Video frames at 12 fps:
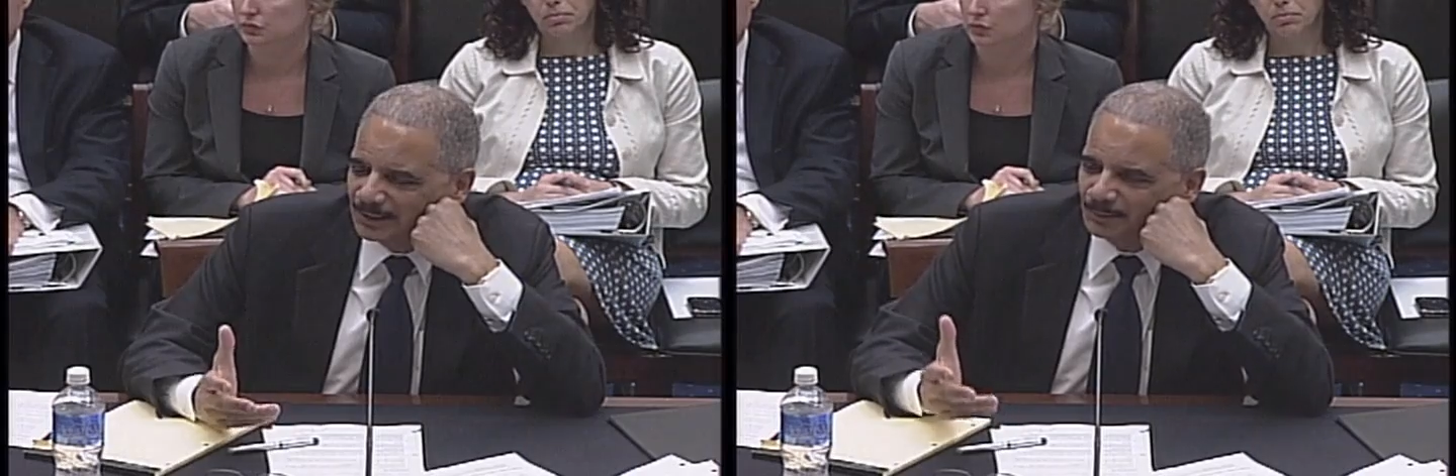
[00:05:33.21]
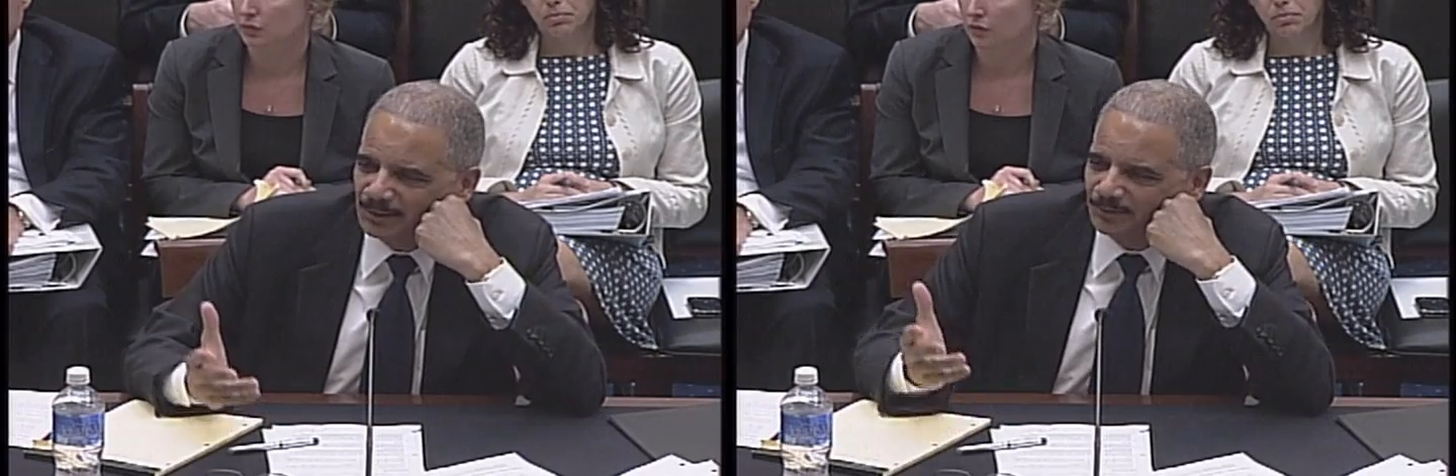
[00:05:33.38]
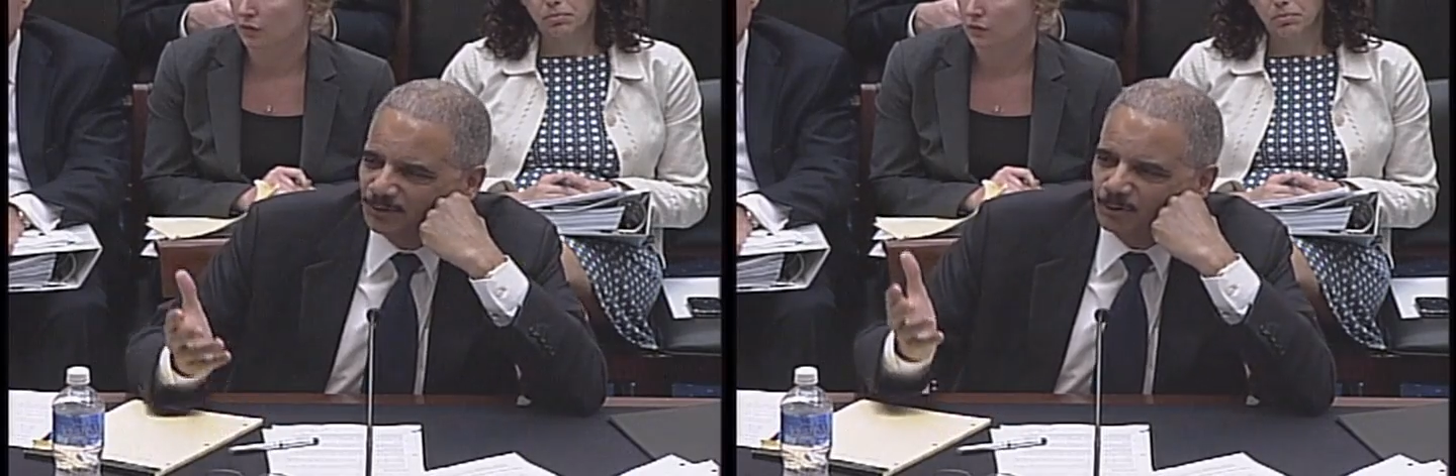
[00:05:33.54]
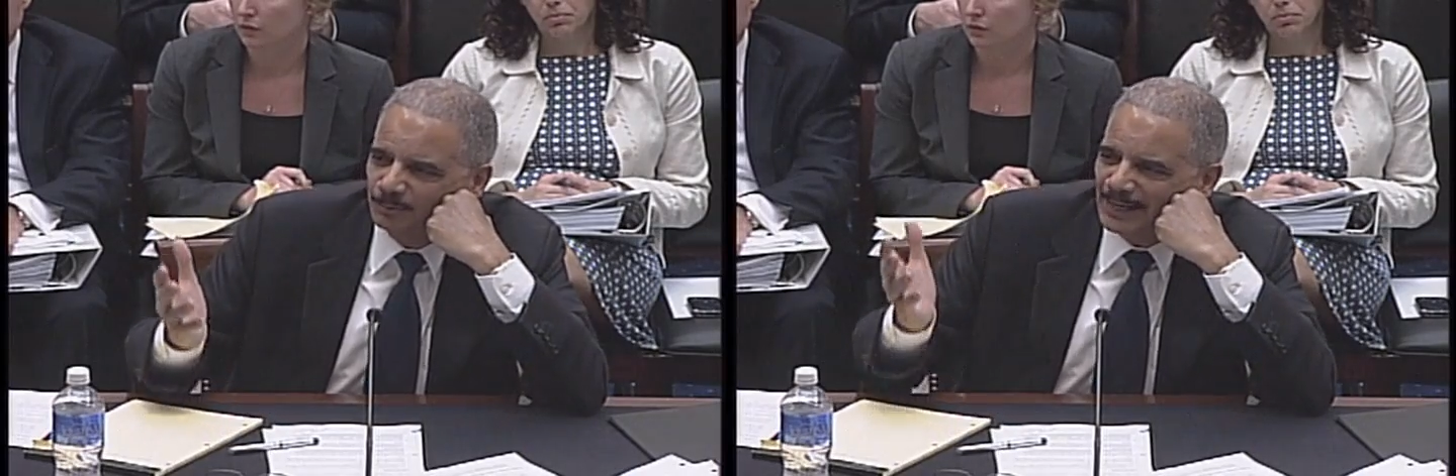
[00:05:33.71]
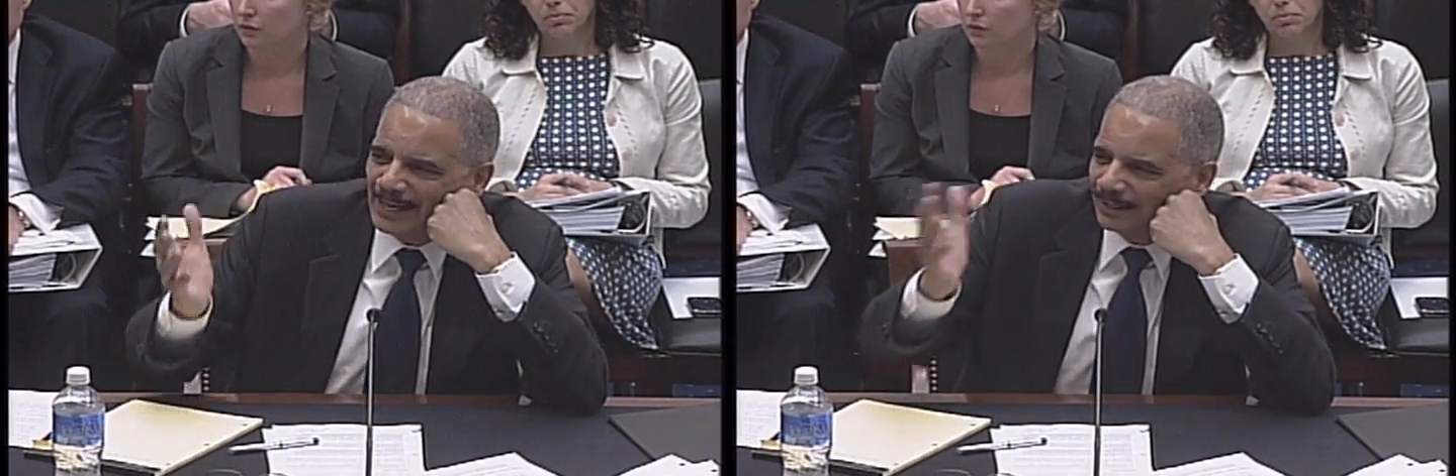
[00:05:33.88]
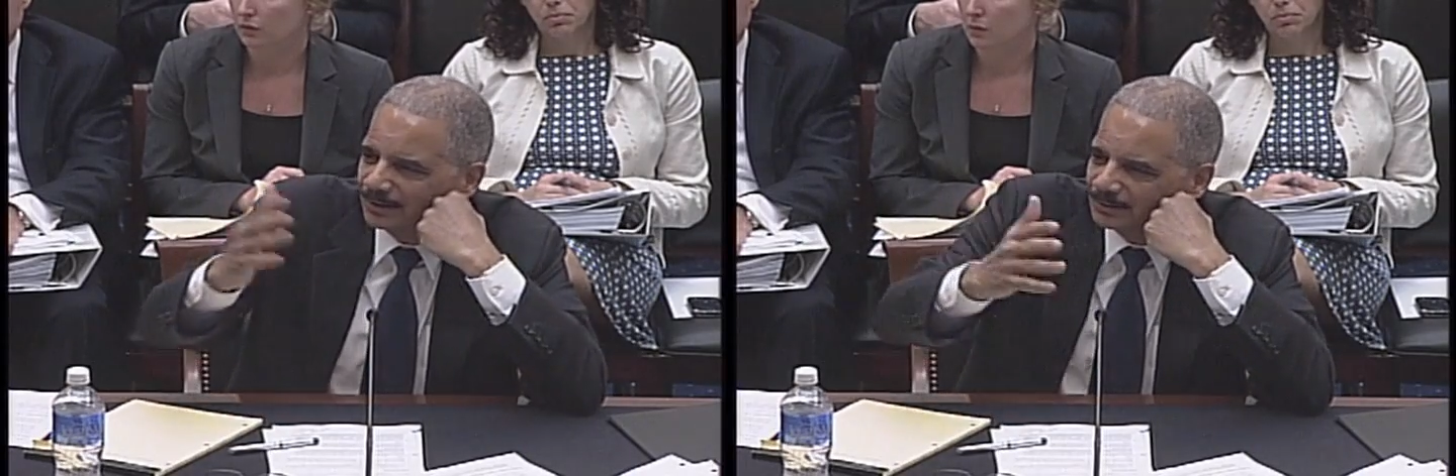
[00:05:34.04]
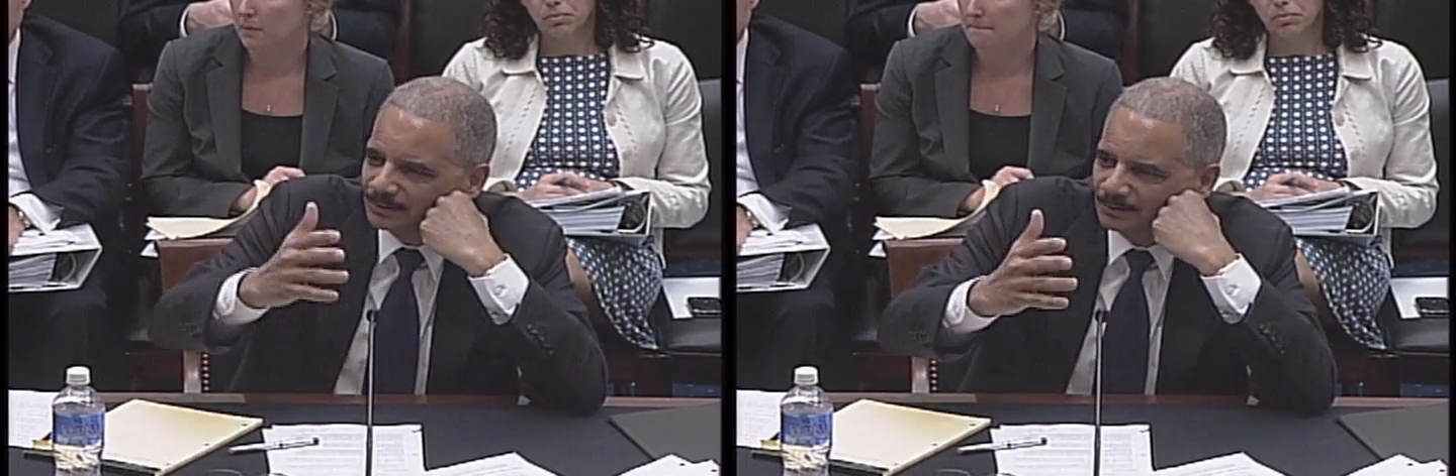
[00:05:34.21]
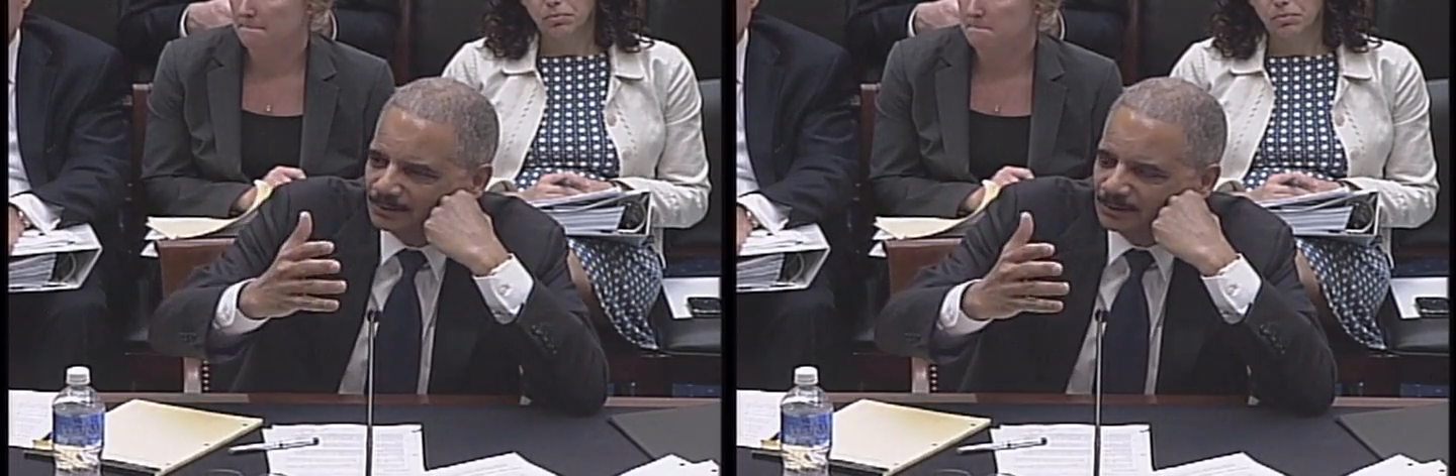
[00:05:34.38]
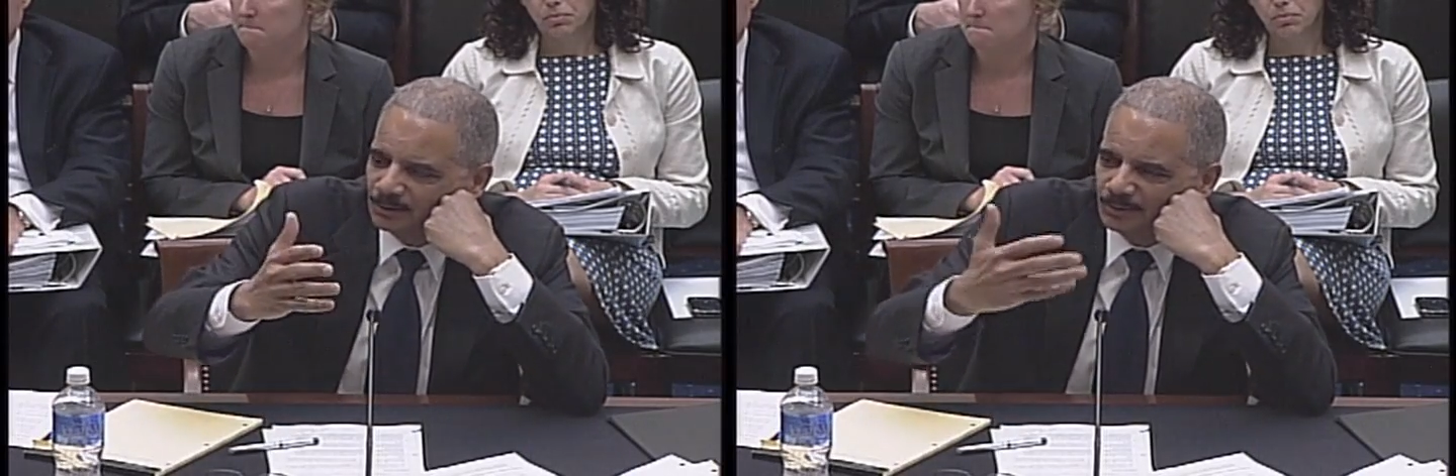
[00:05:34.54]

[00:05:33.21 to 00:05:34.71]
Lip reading: I mean, if you go back, when